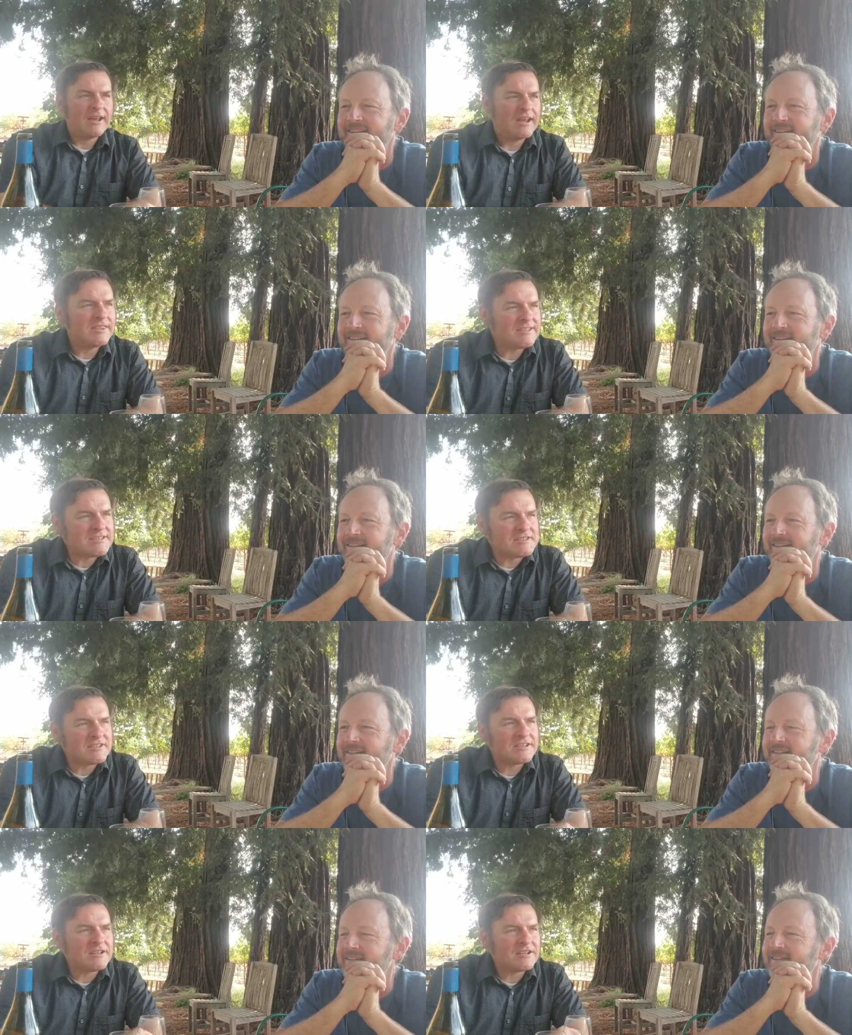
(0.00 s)
Speaker 1: And this is
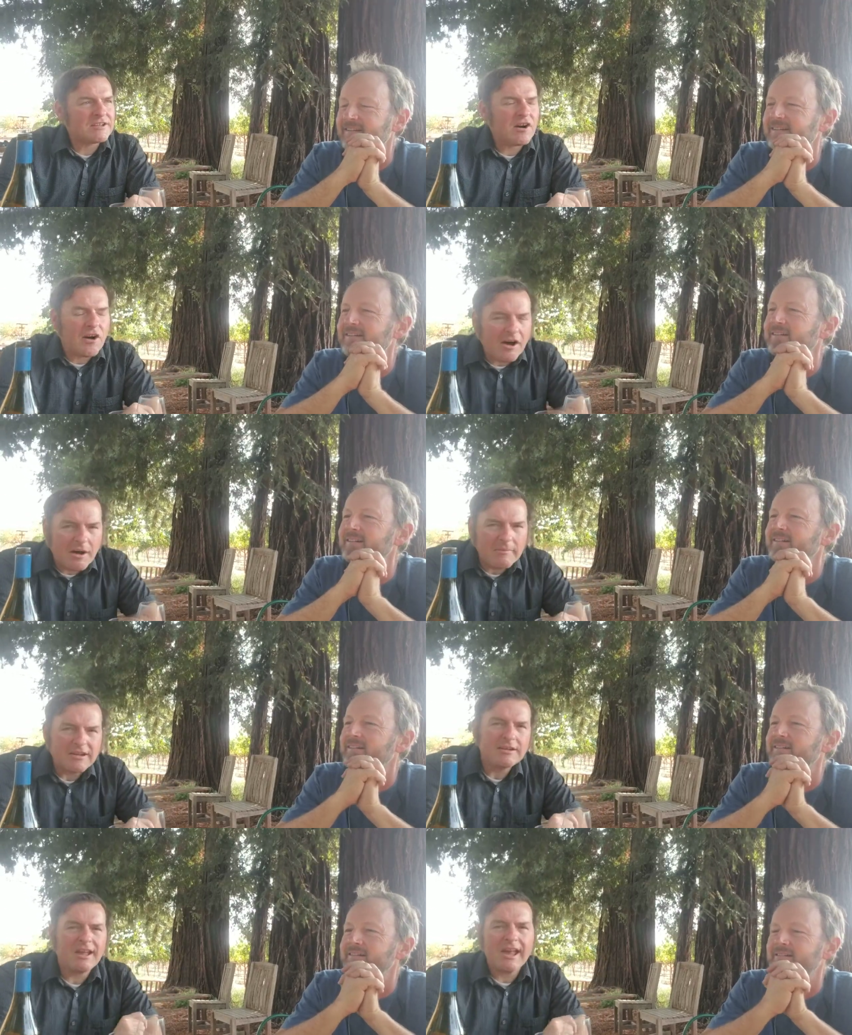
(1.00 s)
a, a
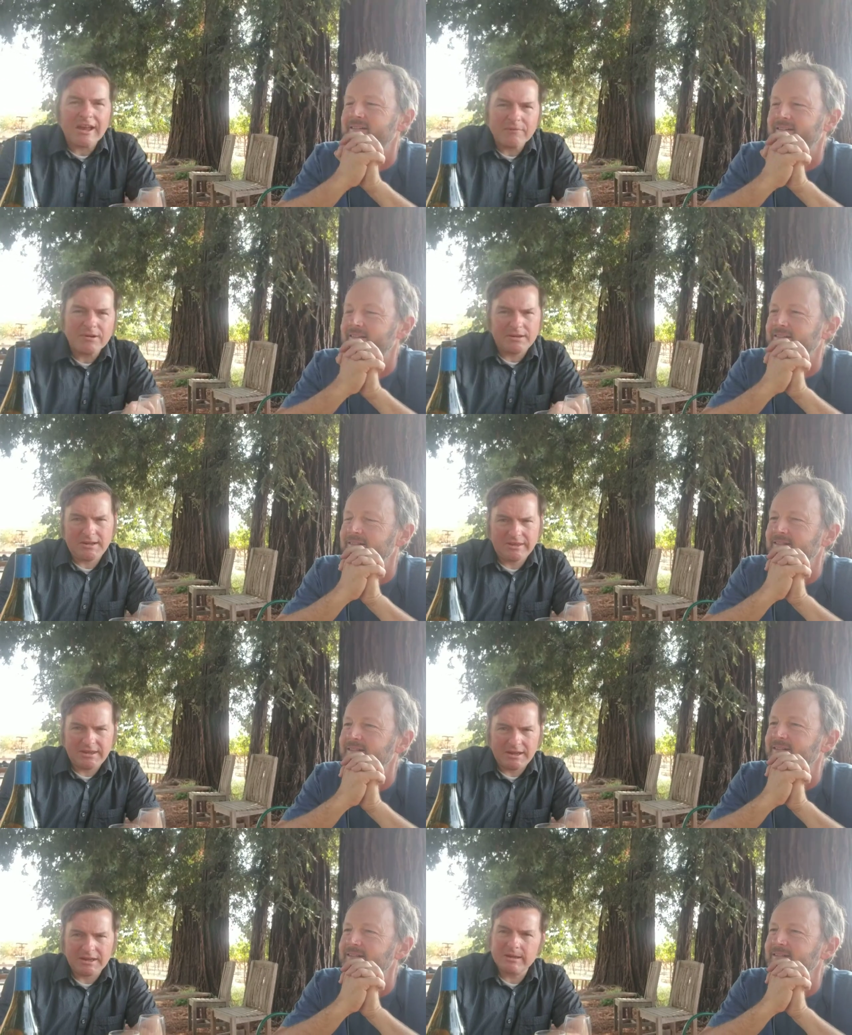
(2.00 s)
common everyday
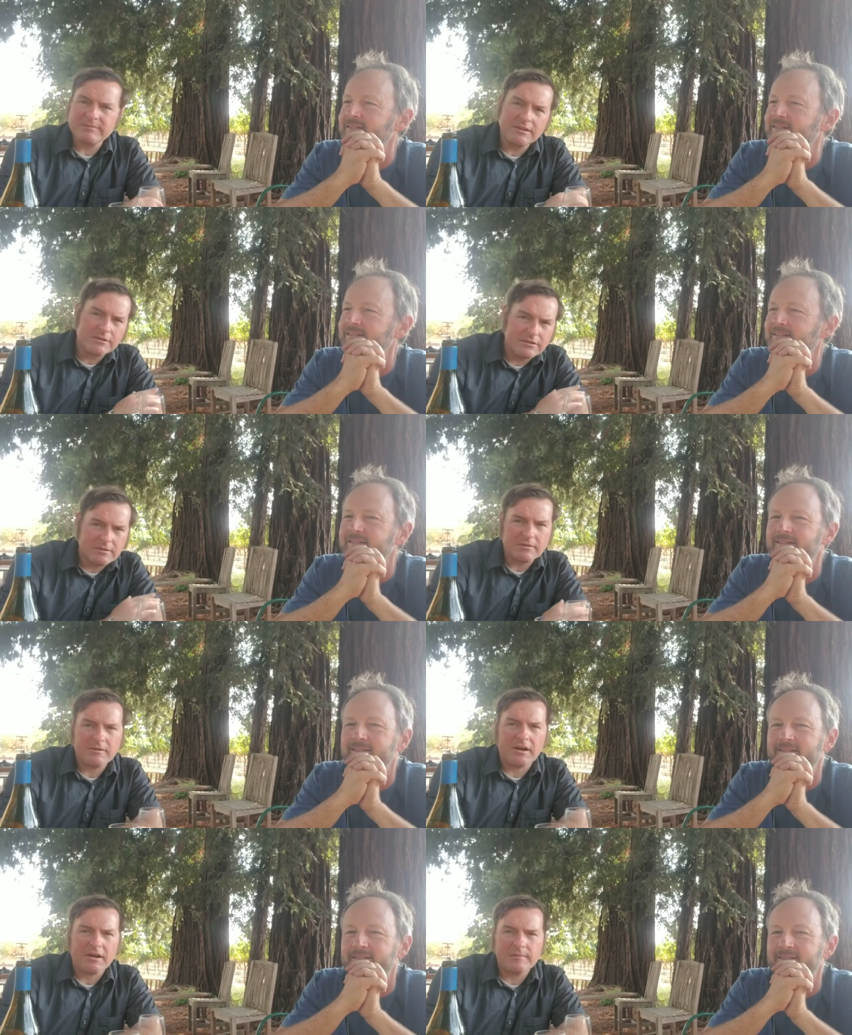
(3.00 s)
thing. It comes in through the
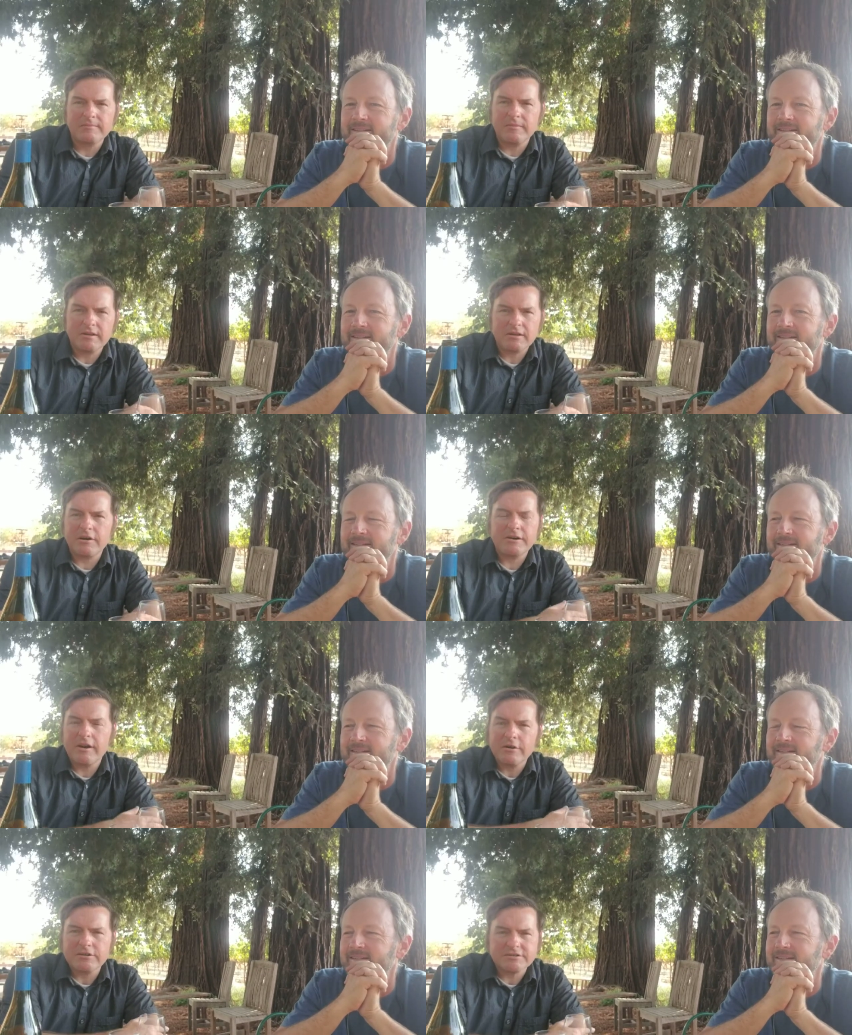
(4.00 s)
um,
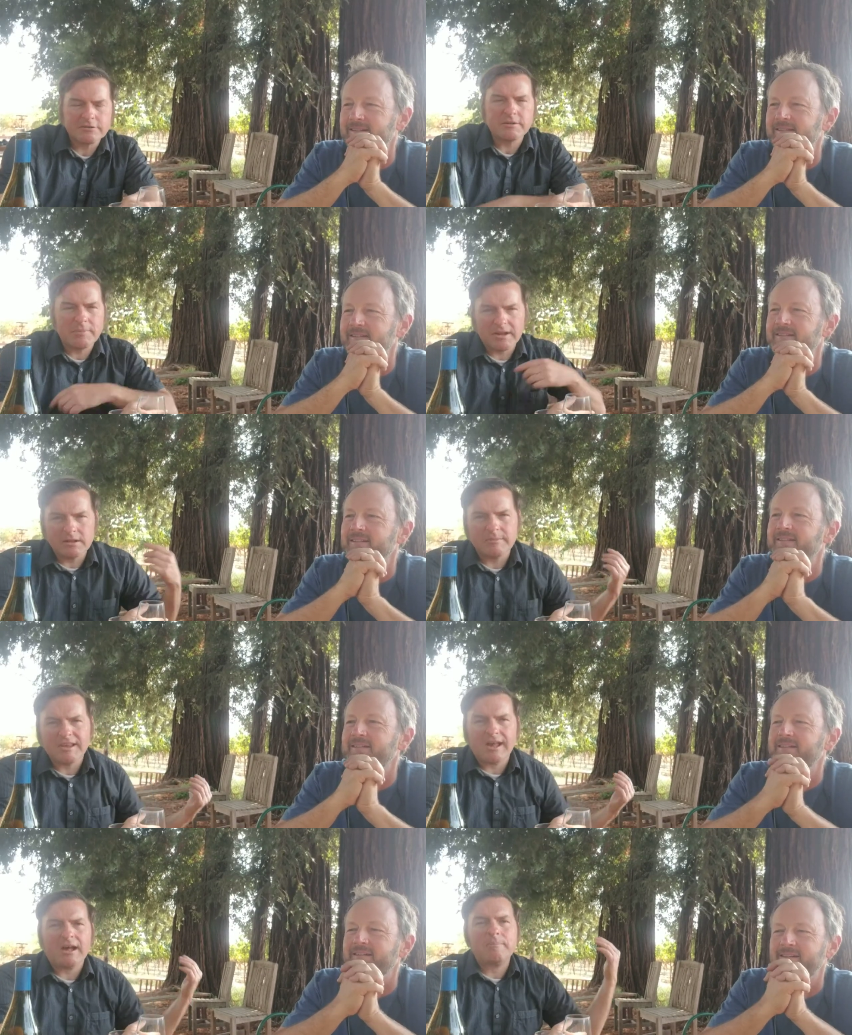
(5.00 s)
Carneros, through the Petaluma
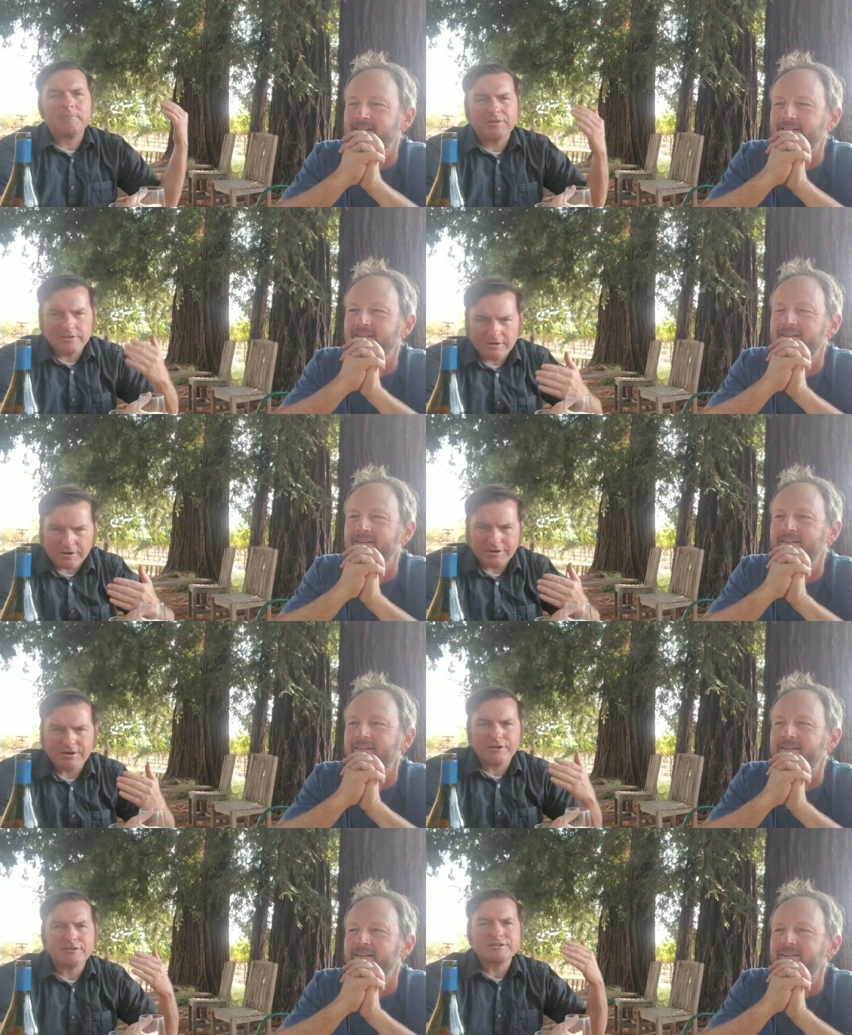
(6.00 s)
Gap, through
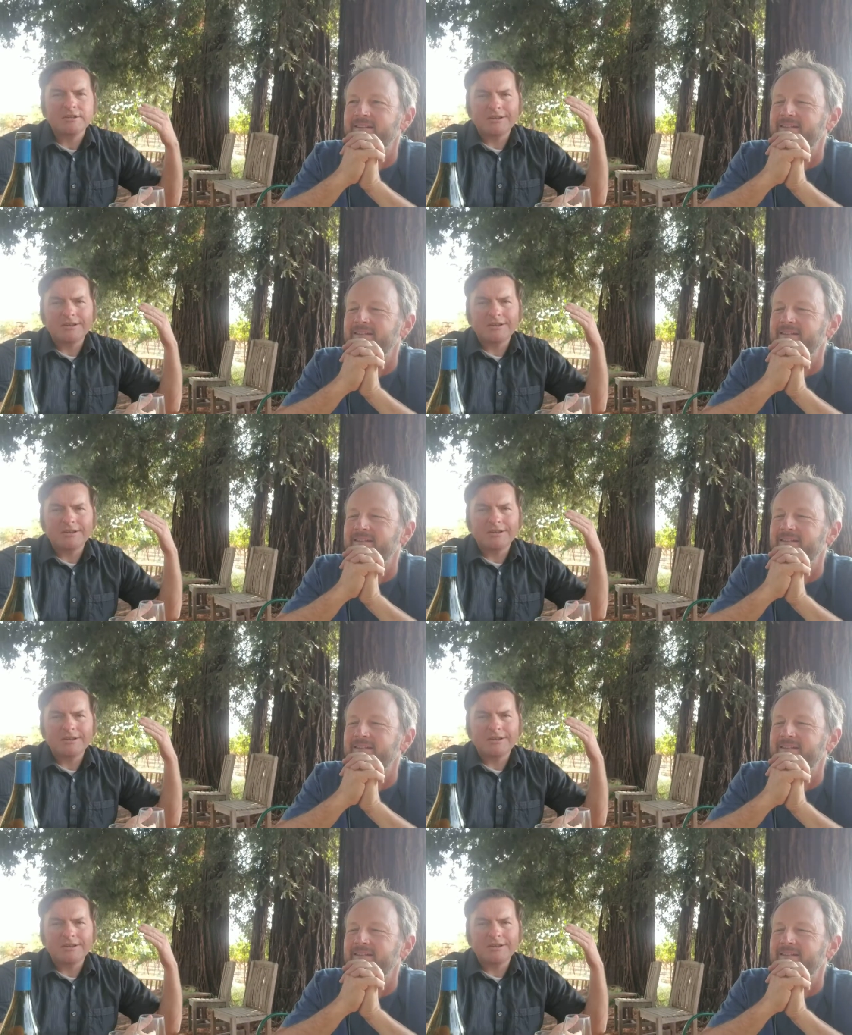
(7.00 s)
Carneros,